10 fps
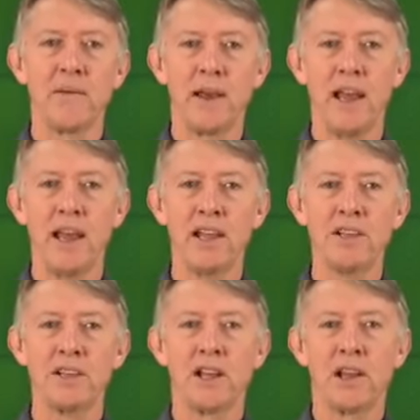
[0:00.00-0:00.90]

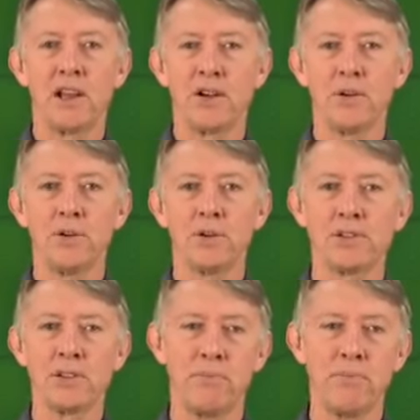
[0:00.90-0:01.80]
and
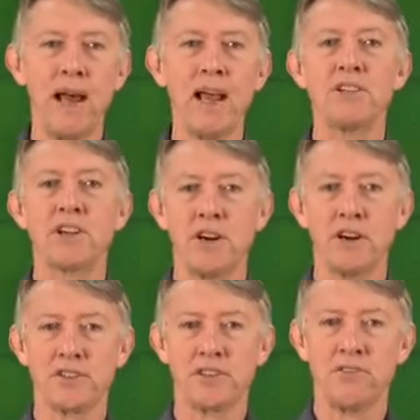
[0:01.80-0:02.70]
caused major
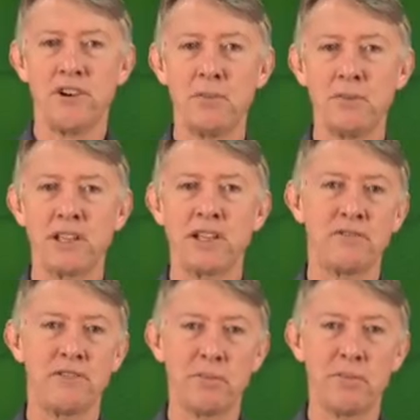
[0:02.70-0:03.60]
costs to farmers in
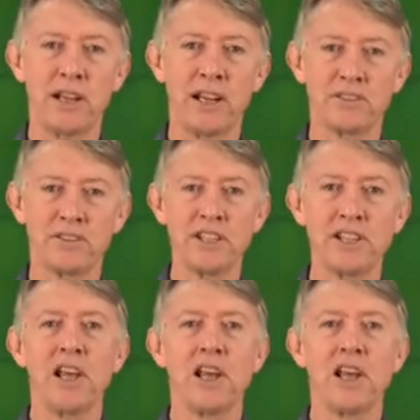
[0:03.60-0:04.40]
developing countries